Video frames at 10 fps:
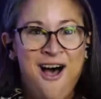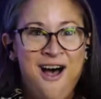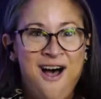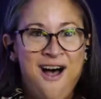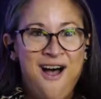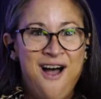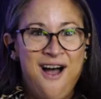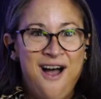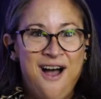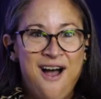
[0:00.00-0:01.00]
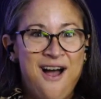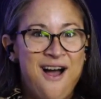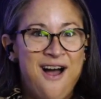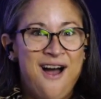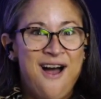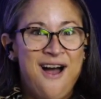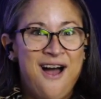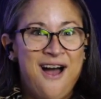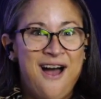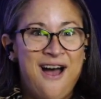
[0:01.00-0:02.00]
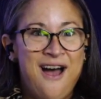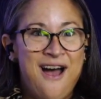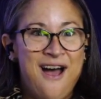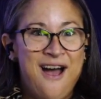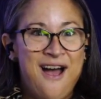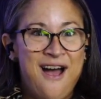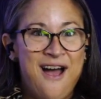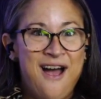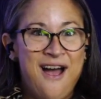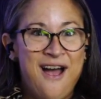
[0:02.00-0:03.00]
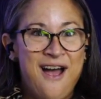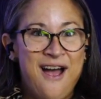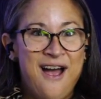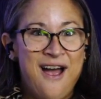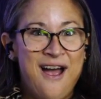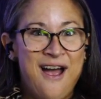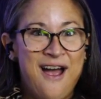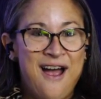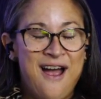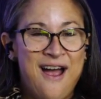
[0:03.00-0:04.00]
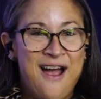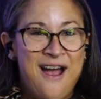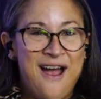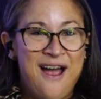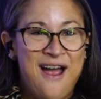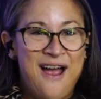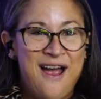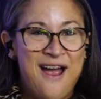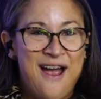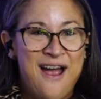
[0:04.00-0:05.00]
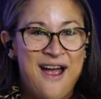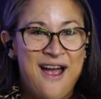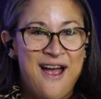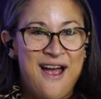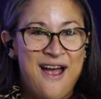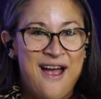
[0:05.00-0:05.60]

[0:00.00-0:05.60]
The person shown says nothing.